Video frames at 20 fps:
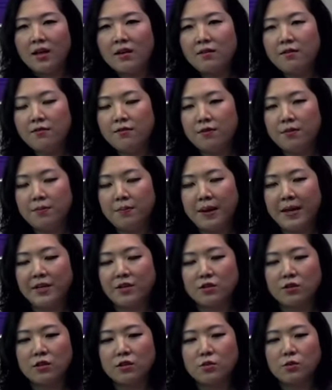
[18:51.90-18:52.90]
of
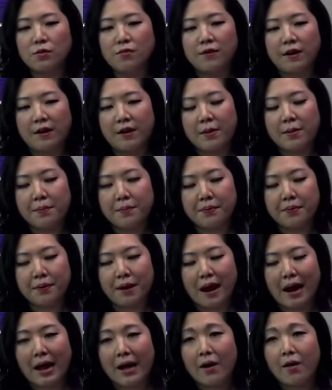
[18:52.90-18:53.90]
patrons were very
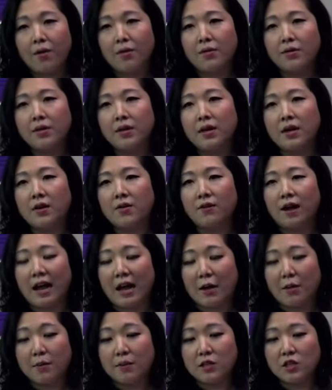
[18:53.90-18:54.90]
proud of
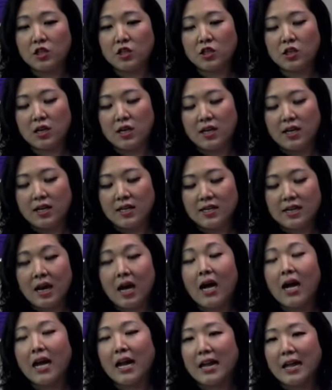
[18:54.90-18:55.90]
how much
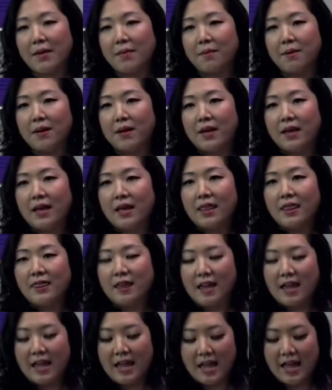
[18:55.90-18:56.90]
time
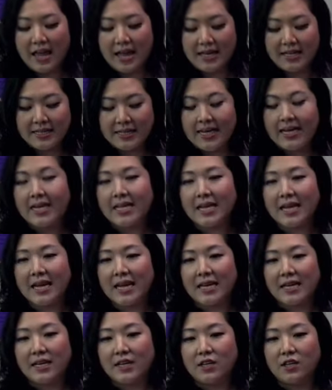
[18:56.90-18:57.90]
they had
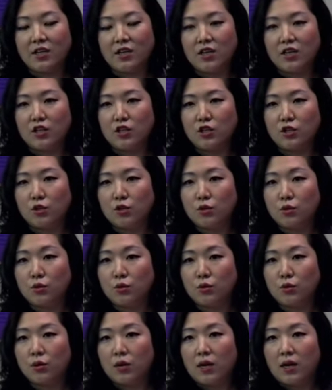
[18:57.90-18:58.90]
dedicated
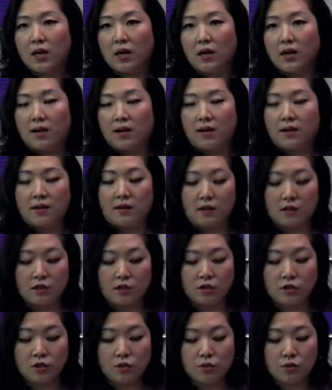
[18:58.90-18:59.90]
to uh,
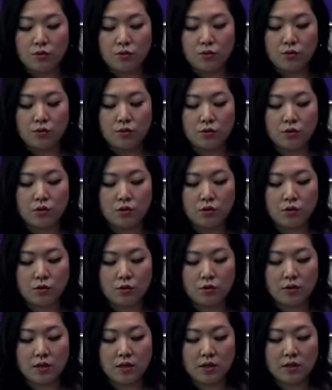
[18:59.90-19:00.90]
to
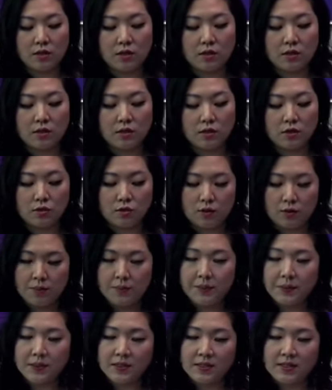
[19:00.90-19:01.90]
to the to the
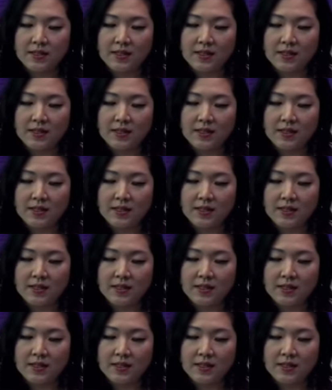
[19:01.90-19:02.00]
person